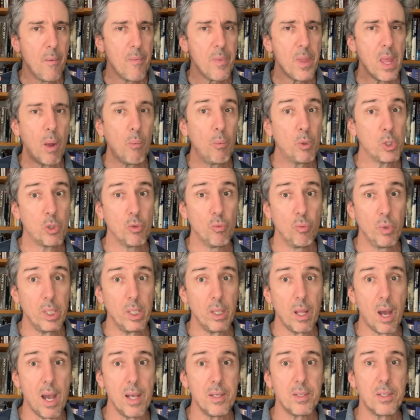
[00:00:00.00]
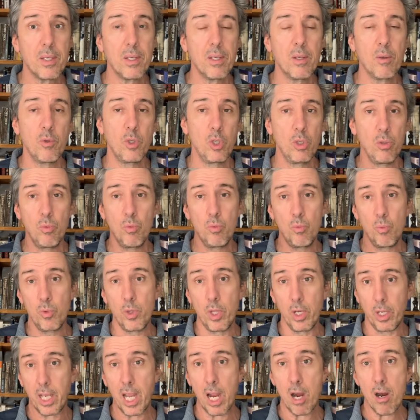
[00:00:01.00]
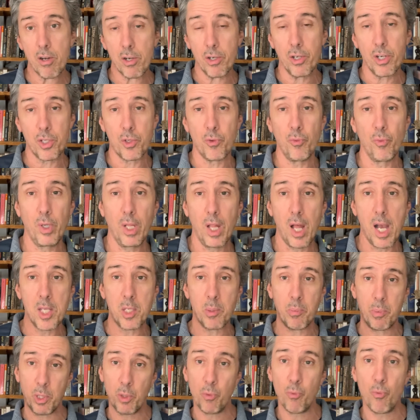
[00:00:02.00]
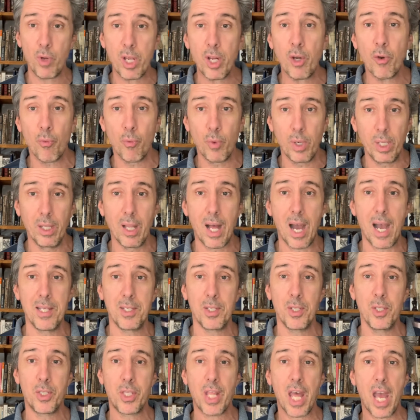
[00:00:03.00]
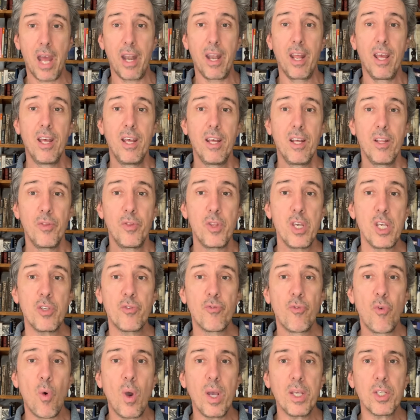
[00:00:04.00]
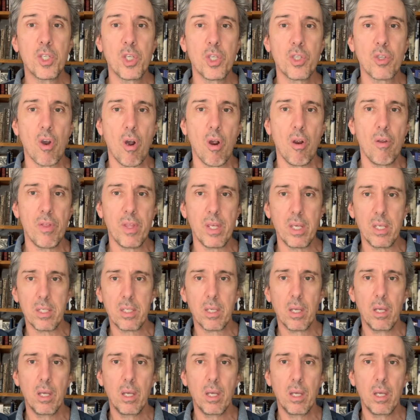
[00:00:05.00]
And what you realize, the character doesn't realize it, but the reader realizes that these voices are these